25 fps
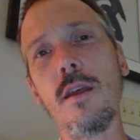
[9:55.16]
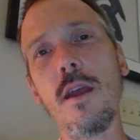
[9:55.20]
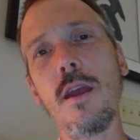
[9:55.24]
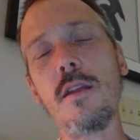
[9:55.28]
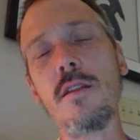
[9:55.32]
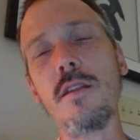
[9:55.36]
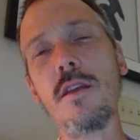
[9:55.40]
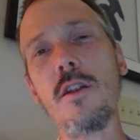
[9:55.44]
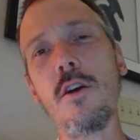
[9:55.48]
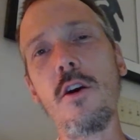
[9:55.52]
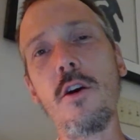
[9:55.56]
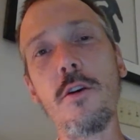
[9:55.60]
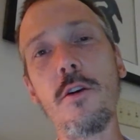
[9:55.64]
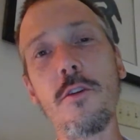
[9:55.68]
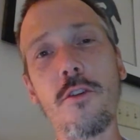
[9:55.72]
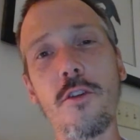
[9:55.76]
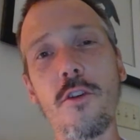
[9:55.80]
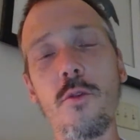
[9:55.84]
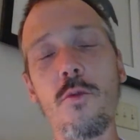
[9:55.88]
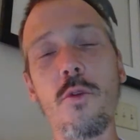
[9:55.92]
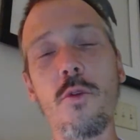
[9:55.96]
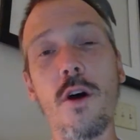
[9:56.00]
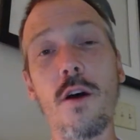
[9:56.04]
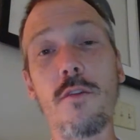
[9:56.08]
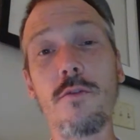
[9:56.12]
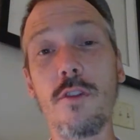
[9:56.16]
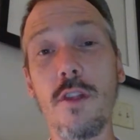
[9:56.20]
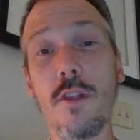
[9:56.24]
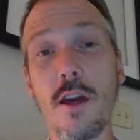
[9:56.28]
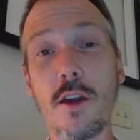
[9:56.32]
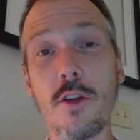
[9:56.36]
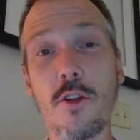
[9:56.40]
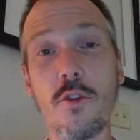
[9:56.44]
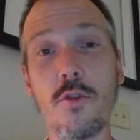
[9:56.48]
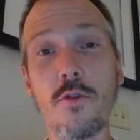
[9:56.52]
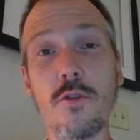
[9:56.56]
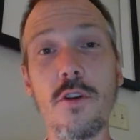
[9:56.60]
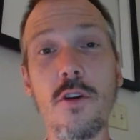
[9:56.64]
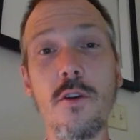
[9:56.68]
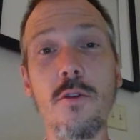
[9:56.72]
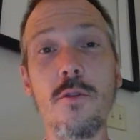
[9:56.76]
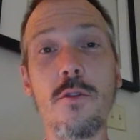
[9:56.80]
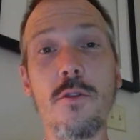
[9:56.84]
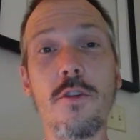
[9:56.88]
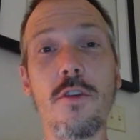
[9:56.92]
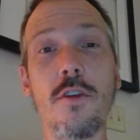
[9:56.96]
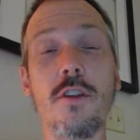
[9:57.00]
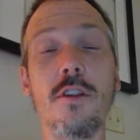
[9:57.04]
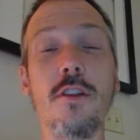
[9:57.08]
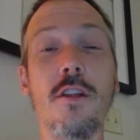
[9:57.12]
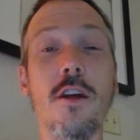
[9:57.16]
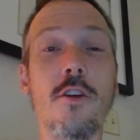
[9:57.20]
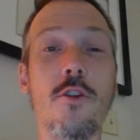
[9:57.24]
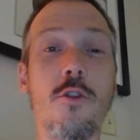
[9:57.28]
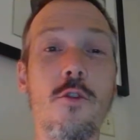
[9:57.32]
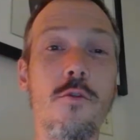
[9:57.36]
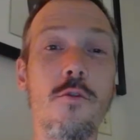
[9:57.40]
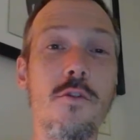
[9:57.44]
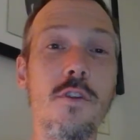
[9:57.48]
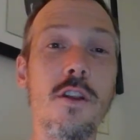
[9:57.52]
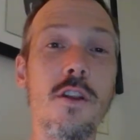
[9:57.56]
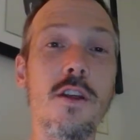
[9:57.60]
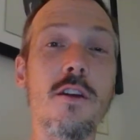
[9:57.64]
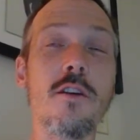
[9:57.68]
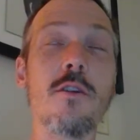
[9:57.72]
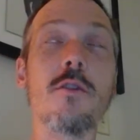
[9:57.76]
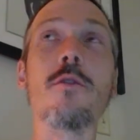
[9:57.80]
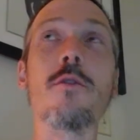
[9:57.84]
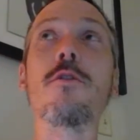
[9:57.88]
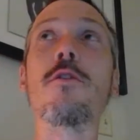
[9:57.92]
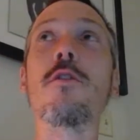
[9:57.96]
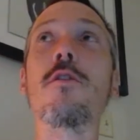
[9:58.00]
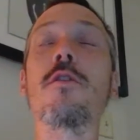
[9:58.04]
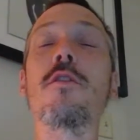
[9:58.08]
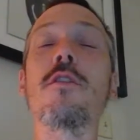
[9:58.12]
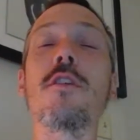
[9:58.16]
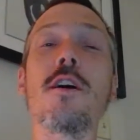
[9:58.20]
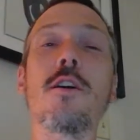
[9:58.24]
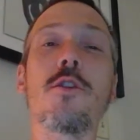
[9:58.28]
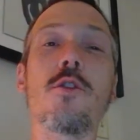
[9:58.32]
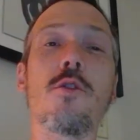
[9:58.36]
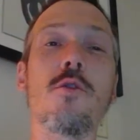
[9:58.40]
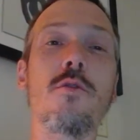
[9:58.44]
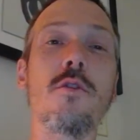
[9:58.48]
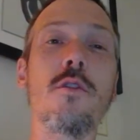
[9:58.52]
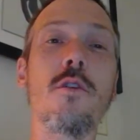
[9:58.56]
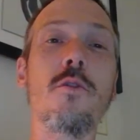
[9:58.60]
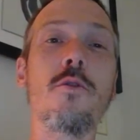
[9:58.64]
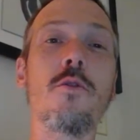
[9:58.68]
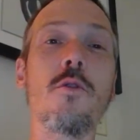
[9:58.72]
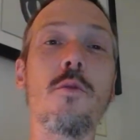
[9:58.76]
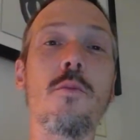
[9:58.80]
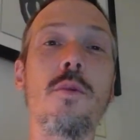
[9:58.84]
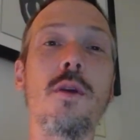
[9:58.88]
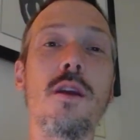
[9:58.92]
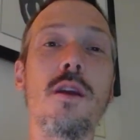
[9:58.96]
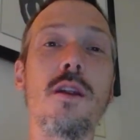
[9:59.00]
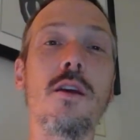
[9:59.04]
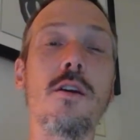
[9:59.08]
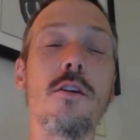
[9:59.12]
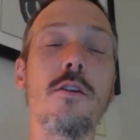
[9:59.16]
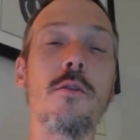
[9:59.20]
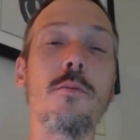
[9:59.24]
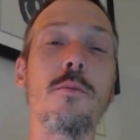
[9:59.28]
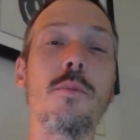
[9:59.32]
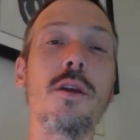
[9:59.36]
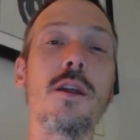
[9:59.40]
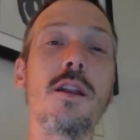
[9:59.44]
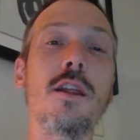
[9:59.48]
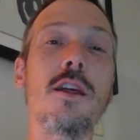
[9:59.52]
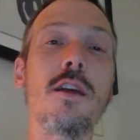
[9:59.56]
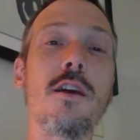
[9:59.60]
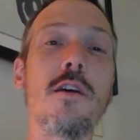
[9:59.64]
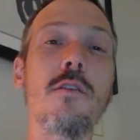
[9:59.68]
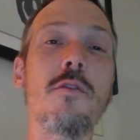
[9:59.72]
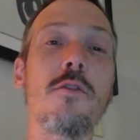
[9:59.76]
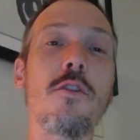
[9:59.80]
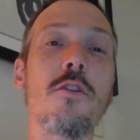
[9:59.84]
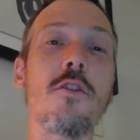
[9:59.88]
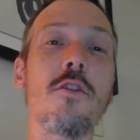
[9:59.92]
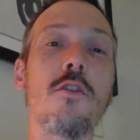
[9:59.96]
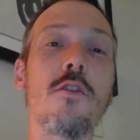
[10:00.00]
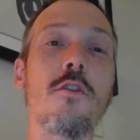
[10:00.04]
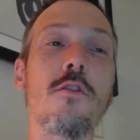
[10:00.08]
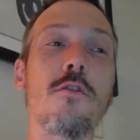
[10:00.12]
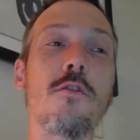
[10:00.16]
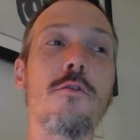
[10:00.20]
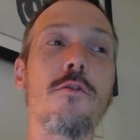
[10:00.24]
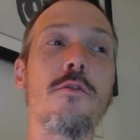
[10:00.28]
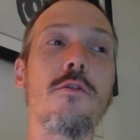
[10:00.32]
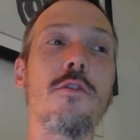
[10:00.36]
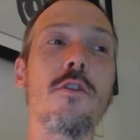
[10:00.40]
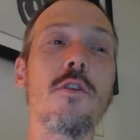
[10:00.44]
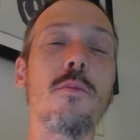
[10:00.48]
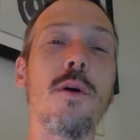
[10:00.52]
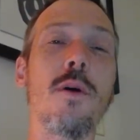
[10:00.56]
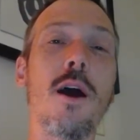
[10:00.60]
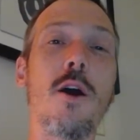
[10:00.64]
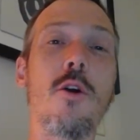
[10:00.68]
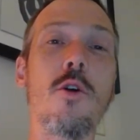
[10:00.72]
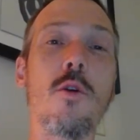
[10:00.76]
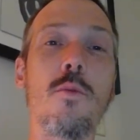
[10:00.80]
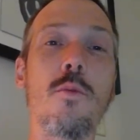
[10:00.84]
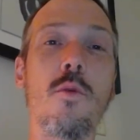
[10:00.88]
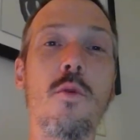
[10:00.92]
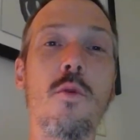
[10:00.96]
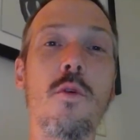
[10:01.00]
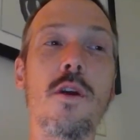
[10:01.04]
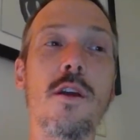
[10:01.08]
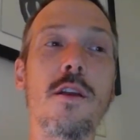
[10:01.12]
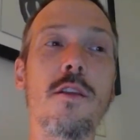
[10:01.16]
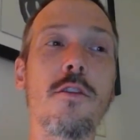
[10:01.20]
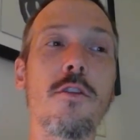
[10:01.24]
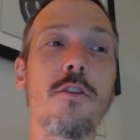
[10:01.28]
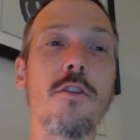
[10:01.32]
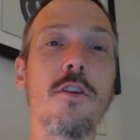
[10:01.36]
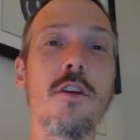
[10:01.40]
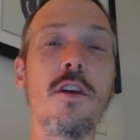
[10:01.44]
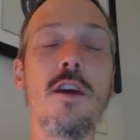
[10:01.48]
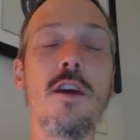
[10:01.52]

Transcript: And then also we'll have lecture notes and lecture videos. So the lecture notes are, PDFs of PowerPoints,